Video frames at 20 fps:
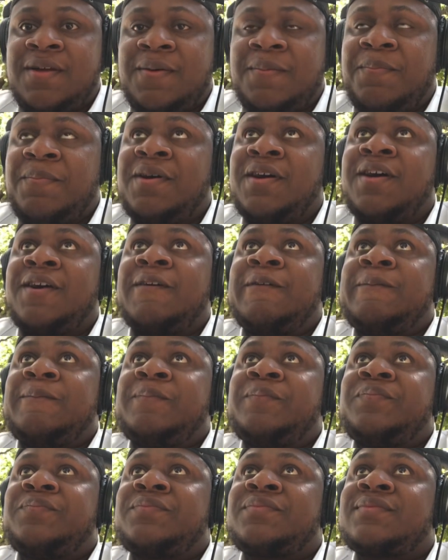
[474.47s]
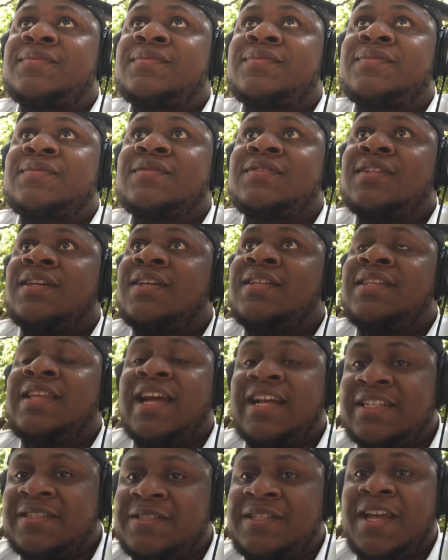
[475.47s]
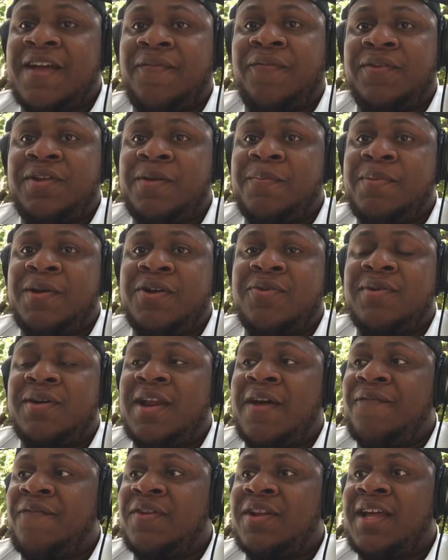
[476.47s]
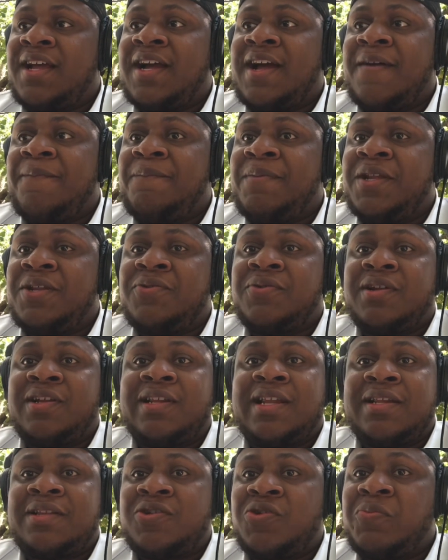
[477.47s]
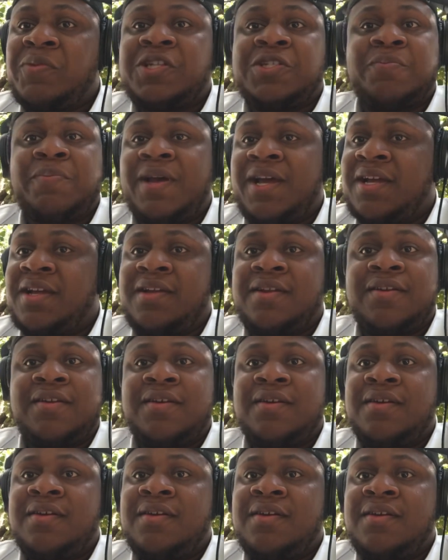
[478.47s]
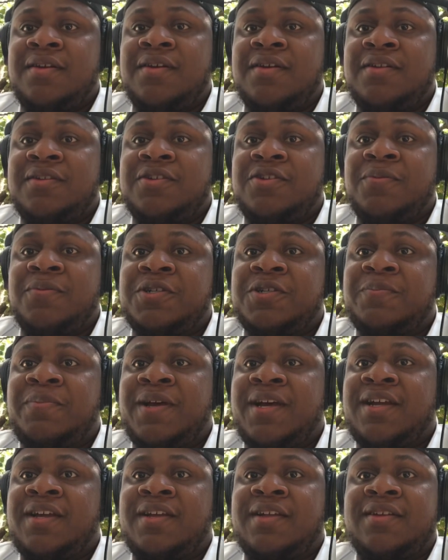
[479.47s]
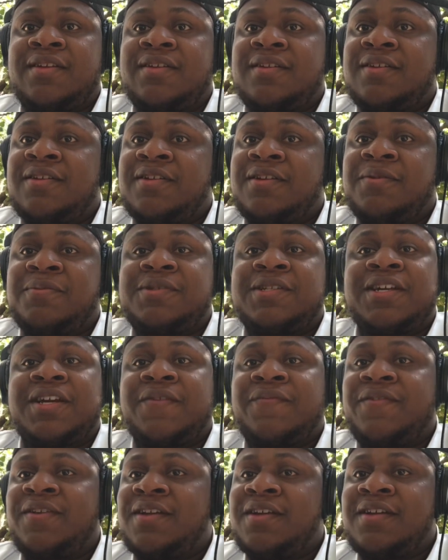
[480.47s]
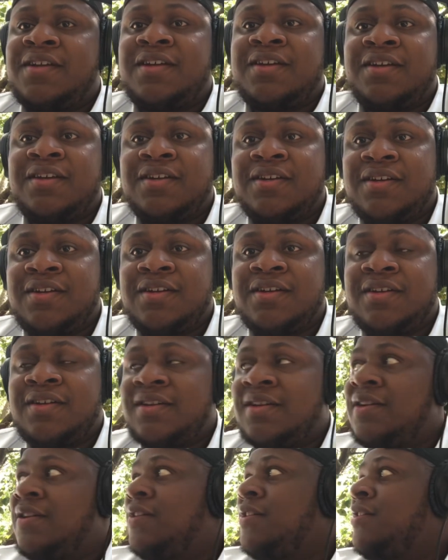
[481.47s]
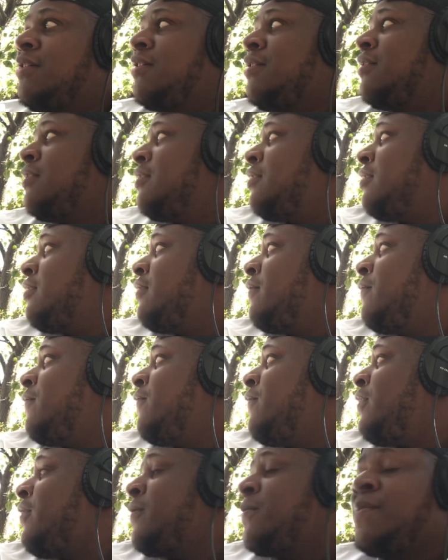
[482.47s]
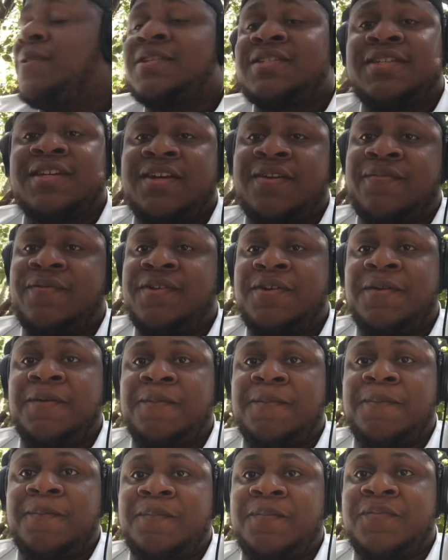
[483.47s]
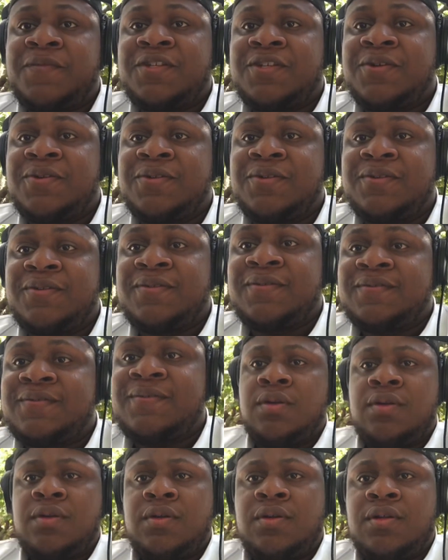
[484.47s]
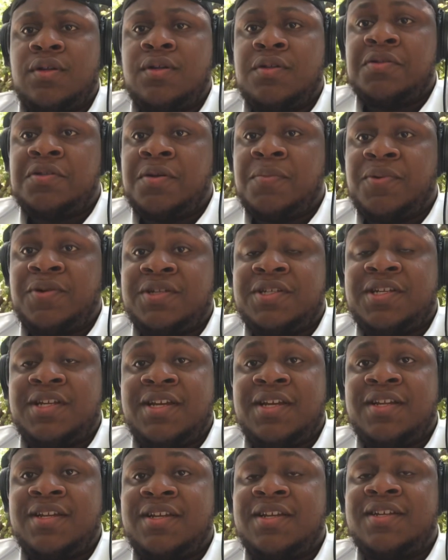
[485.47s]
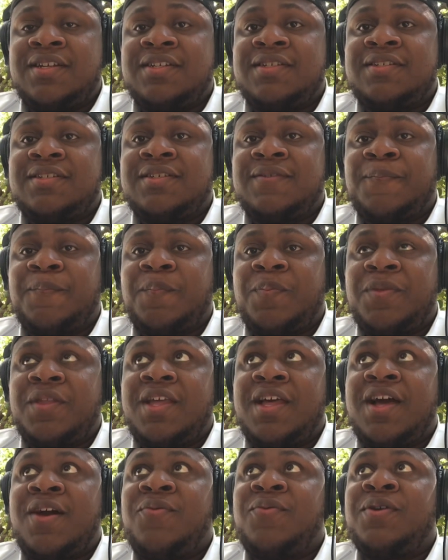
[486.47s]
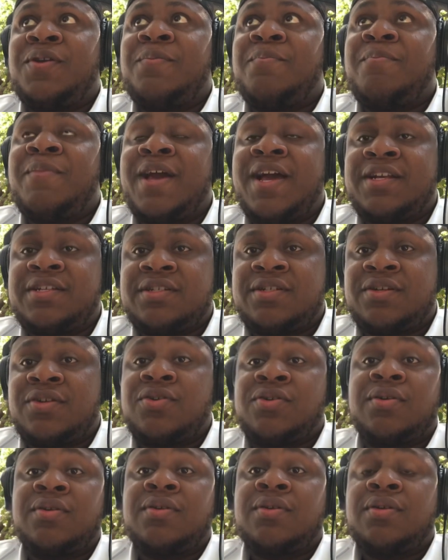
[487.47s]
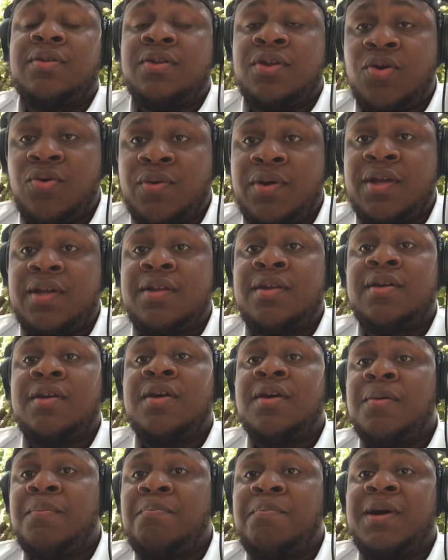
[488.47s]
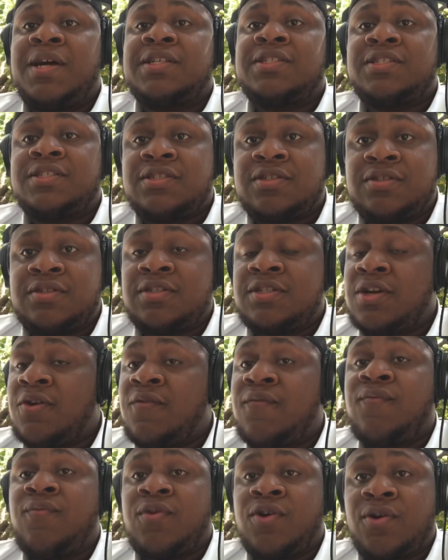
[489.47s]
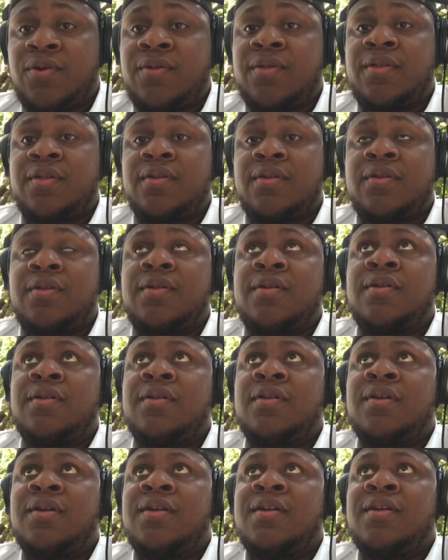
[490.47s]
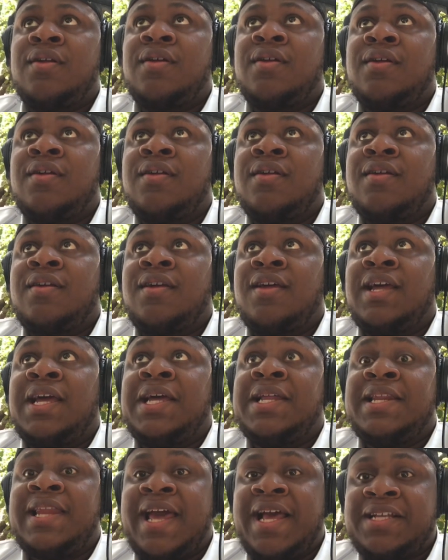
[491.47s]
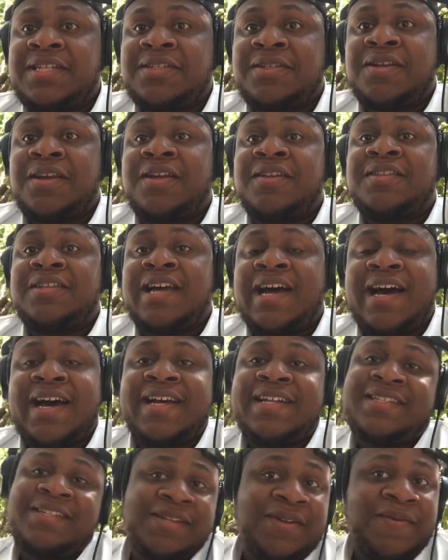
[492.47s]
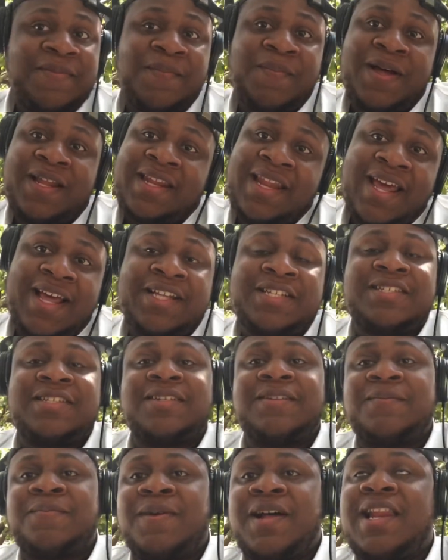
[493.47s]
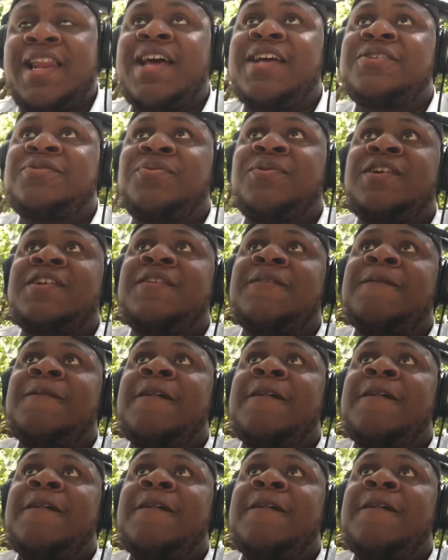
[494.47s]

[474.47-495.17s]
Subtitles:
But that's definitely a big one. I feel like I've been doing too much begging. Too begging. And I'm sick of it. I'm very much sick of it. So number 10 is I want to master knowing my self-worth. And that's tied to my last one.